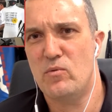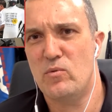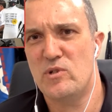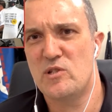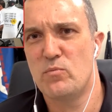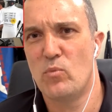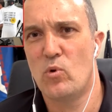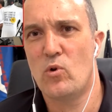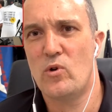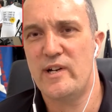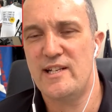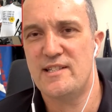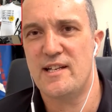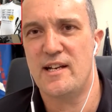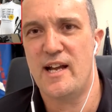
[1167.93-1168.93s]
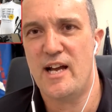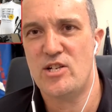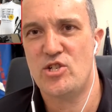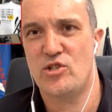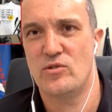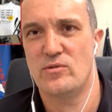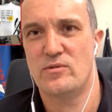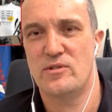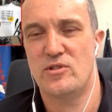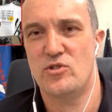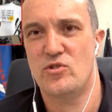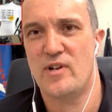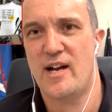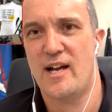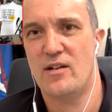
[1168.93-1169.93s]
was more international than
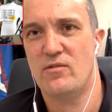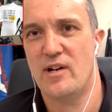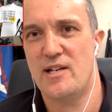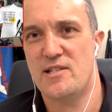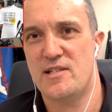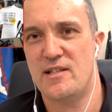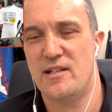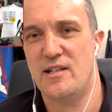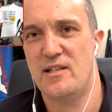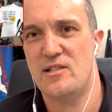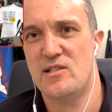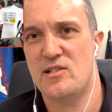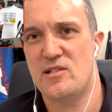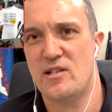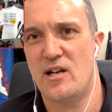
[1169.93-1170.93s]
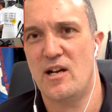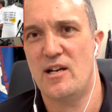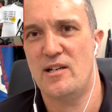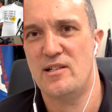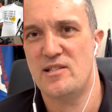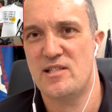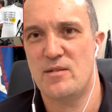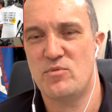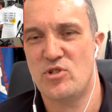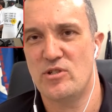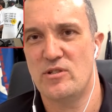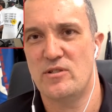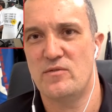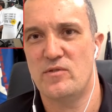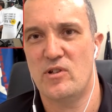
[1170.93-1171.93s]
drag racing is,
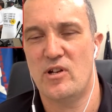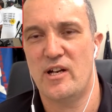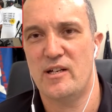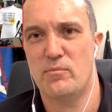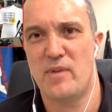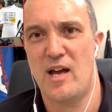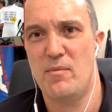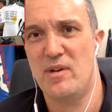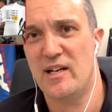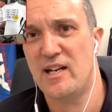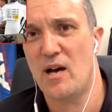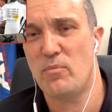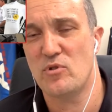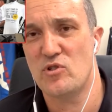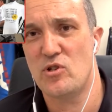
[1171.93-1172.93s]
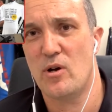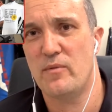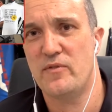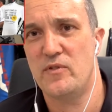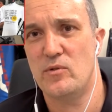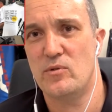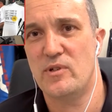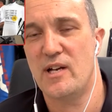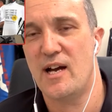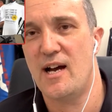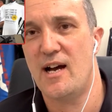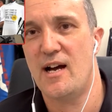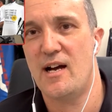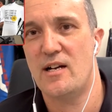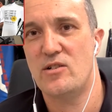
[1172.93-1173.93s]
exception of like maybe a couple Top Fuel
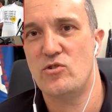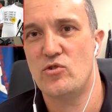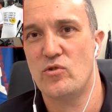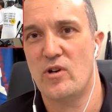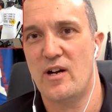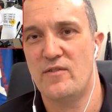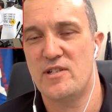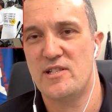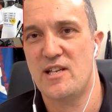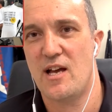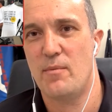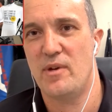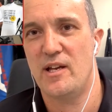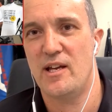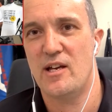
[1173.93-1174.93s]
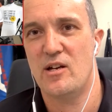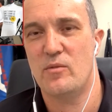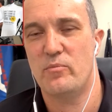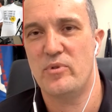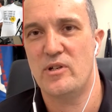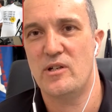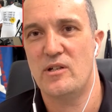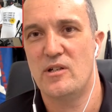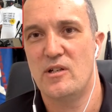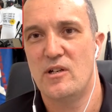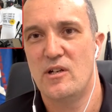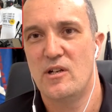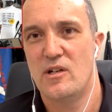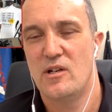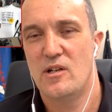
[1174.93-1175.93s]
car drivers coming out. But
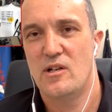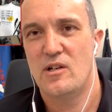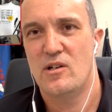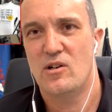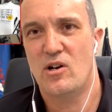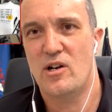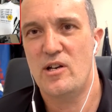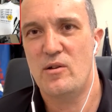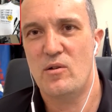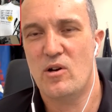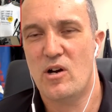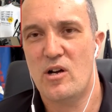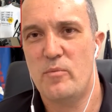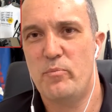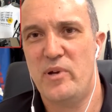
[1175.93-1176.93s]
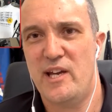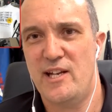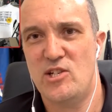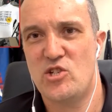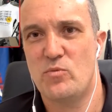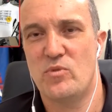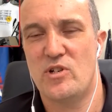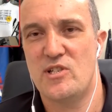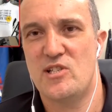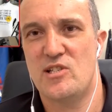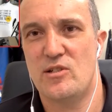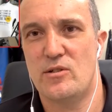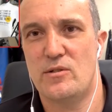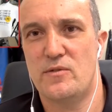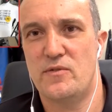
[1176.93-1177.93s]
I'd pinch
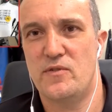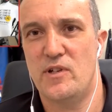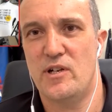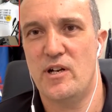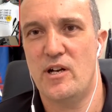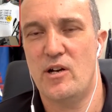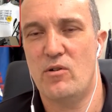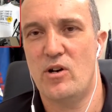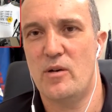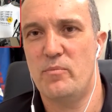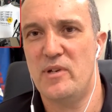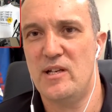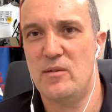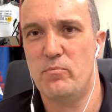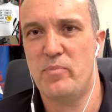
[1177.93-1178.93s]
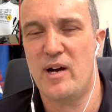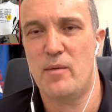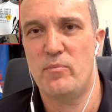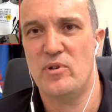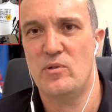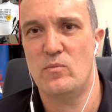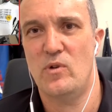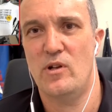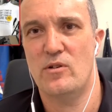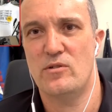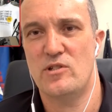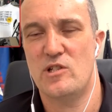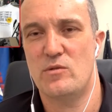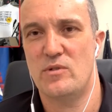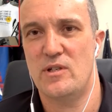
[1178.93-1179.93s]
myself, I'd be bumping
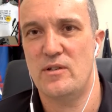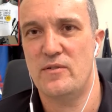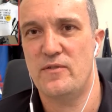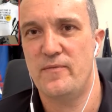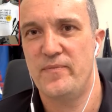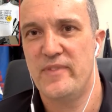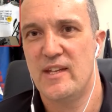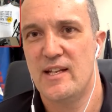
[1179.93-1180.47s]
wheels with